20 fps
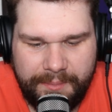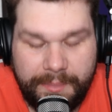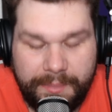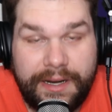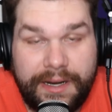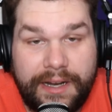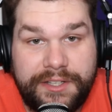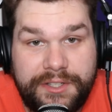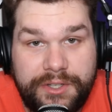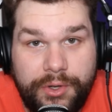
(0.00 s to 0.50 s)

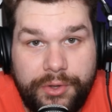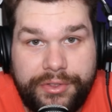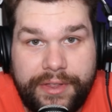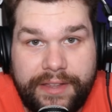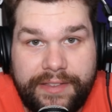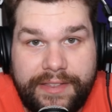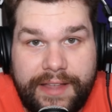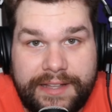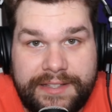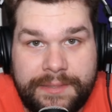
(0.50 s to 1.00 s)
But I do
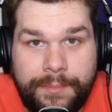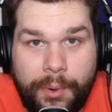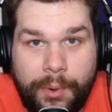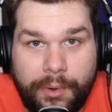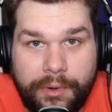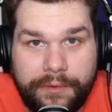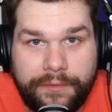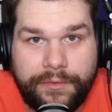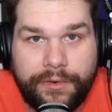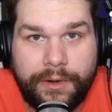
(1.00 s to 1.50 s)
think that's
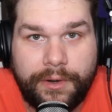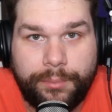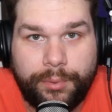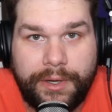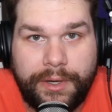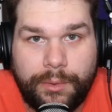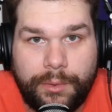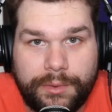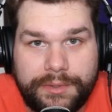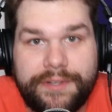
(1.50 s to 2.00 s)
important for a
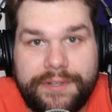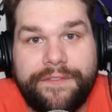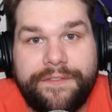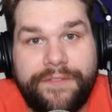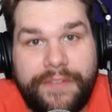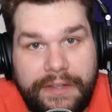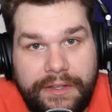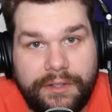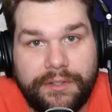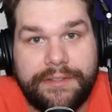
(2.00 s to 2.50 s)
prequel, to
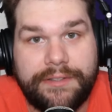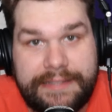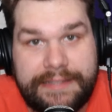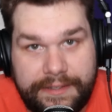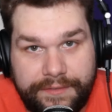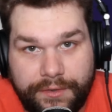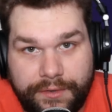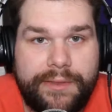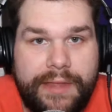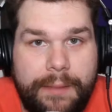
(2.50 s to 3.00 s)
feel
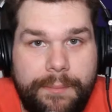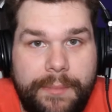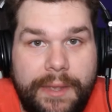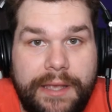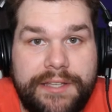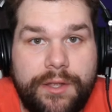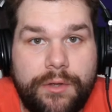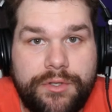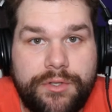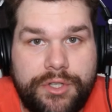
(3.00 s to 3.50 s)
different. That
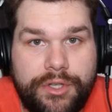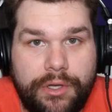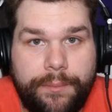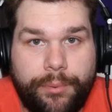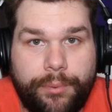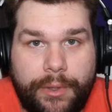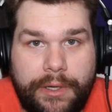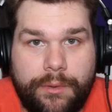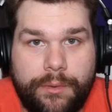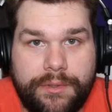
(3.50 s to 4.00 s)
makes those good
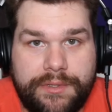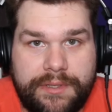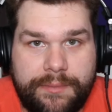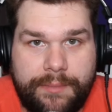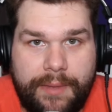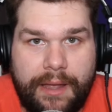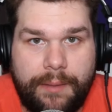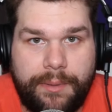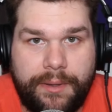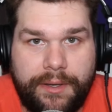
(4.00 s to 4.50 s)
prequels, in
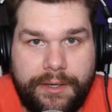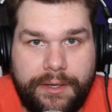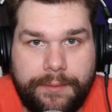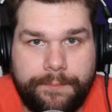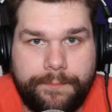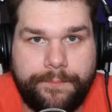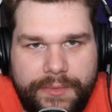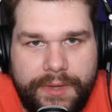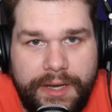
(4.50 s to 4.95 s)
my opinion.